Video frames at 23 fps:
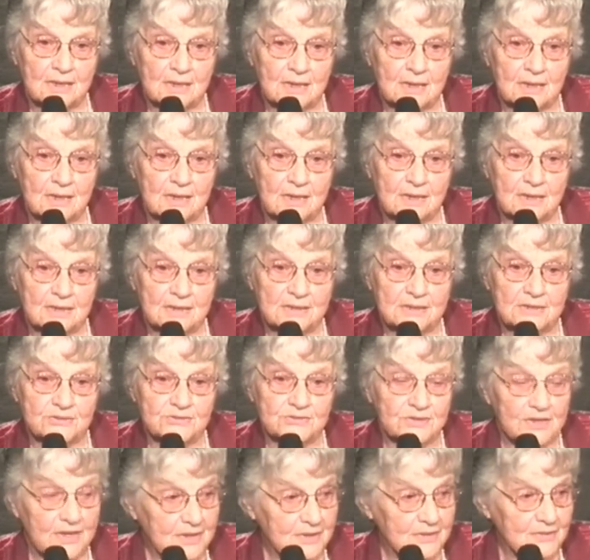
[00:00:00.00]
he sent
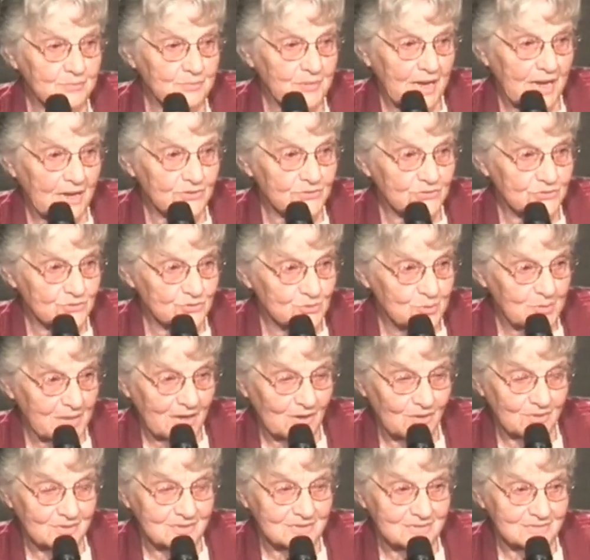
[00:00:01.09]
Pastor Melt
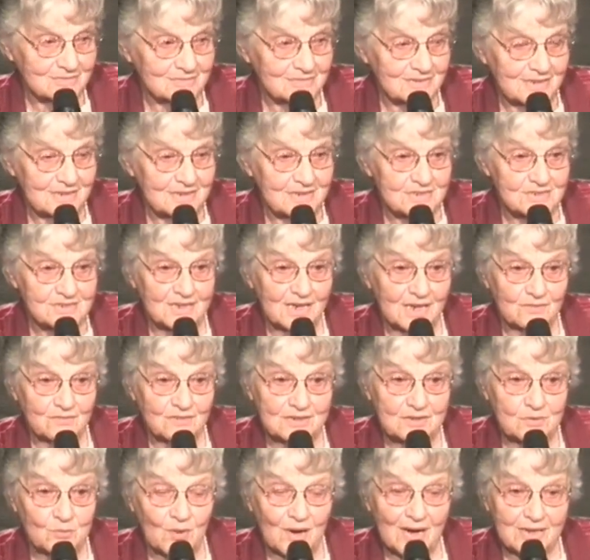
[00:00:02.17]
and his lovely
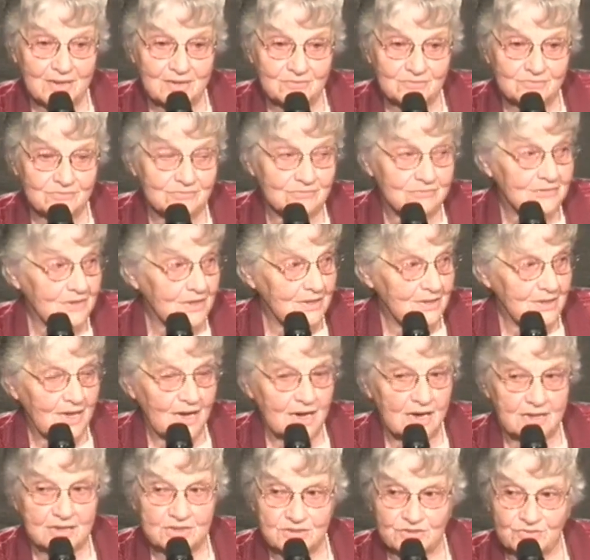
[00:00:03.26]
wife and yeah, his
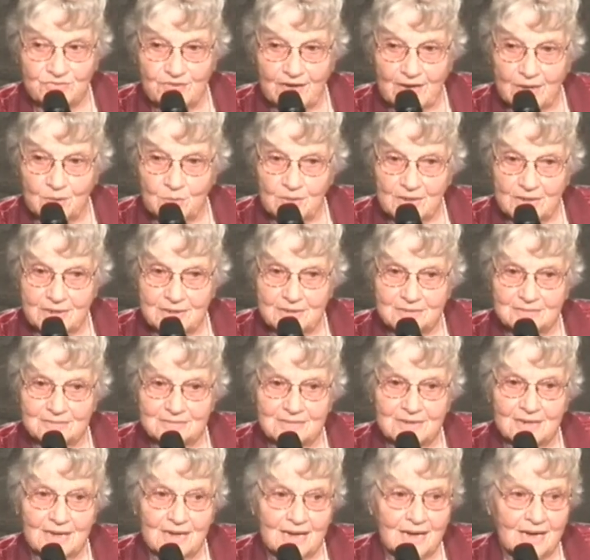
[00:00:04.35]
family.
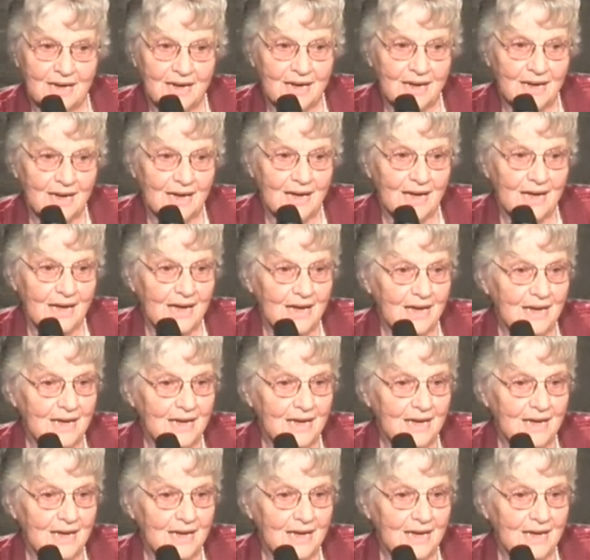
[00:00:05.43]
And,